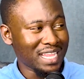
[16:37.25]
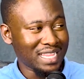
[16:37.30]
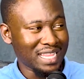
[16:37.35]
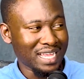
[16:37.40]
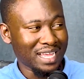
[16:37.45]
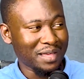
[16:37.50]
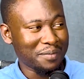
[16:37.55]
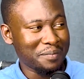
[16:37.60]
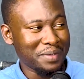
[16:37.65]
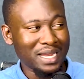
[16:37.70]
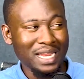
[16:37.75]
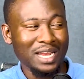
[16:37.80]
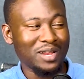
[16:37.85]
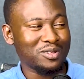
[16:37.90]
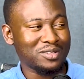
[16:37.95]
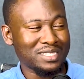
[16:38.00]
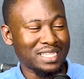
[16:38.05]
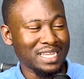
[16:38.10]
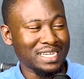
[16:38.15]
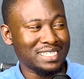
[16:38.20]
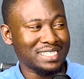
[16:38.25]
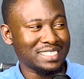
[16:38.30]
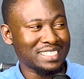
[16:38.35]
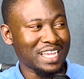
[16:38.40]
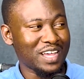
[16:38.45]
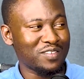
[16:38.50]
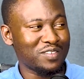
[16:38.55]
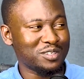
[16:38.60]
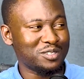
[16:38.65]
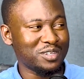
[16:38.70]
other minerals they
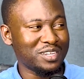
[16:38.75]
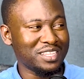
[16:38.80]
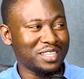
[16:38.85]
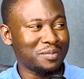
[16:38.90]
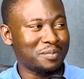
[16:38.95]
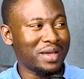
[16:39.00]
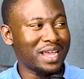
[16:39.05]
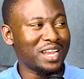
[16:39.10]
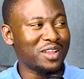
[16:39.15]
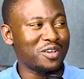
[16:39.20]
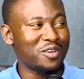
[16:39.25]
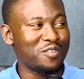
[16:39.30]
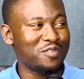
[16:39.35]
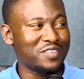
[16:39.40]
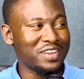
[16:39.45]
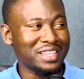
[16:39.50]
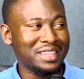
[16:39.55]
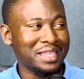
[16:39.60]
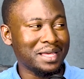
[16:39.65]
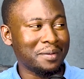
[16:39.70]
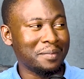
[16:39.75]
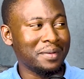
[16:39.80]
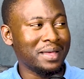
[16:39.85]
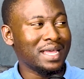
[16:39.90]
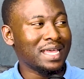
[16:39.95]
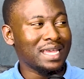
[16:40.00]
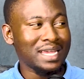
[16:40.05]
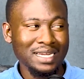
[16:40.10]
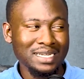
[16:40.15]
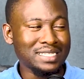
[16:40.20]
discover during the mining of lithium,
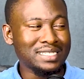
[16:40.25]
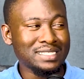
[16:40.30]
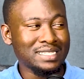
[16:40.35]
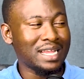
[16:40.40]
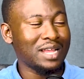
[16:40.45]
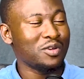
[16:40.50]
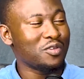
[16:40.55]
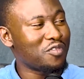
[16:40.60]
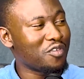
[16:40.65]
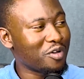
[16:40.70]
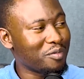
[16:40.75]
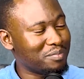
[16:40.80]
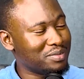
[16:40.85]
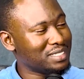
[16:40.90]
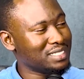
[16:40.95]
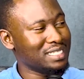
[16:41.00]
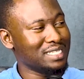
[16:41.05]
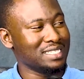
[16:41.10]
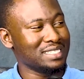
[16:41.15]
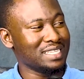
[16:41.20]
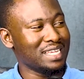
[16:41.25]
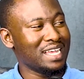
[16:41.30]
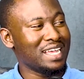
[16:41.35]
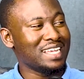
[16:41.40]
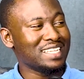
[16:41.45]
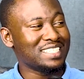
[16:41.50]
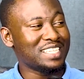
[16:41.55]
it is none of our business.